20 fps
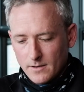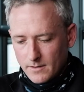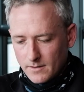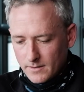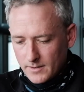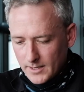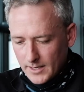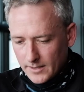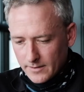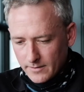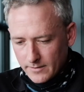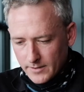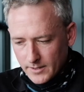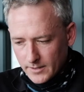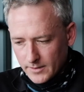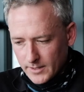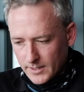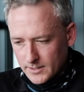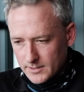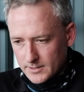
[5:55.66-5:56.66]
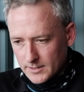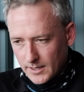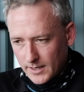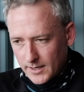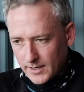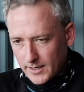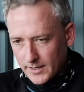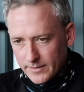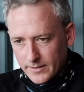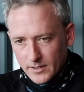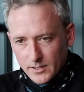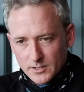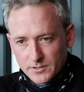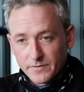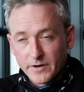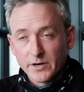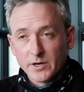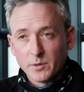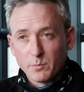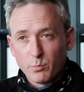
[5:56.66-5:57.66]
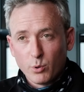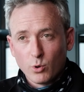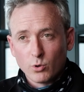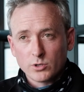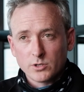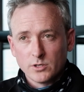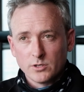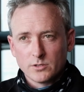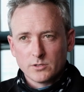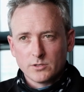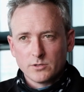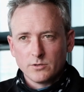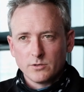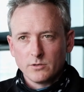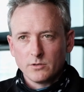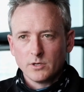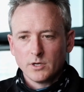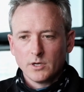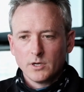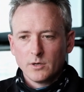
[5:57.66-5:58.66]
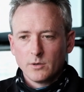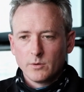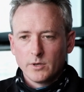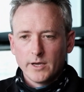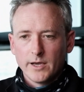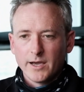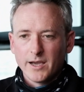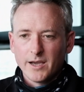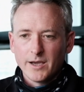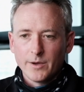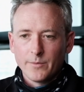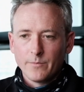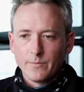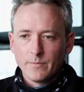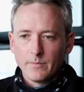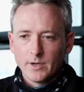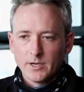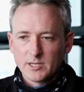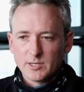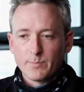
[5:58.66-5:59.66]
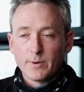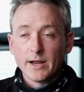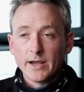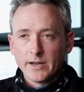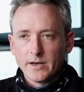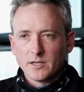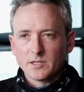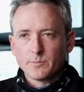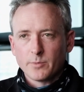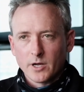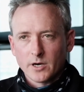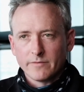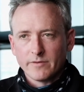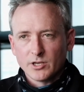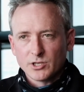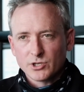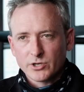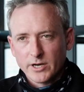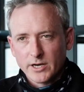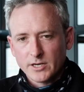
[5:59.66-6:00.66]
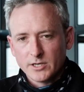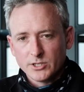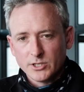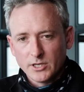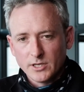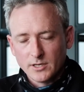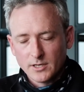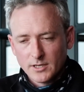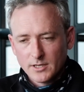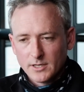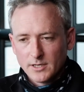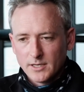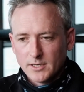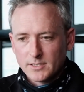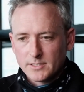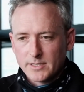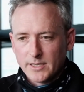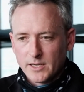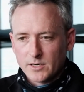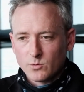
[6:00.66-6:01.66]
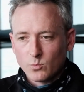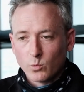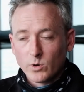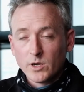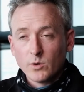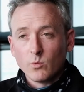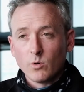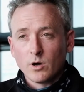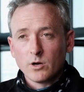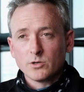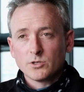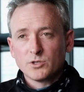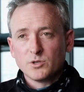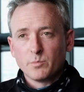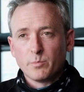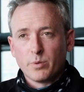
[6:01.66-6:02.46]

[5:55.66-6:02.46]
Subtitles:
The other thing that I think is very important to explain as part of our strategy is that we want to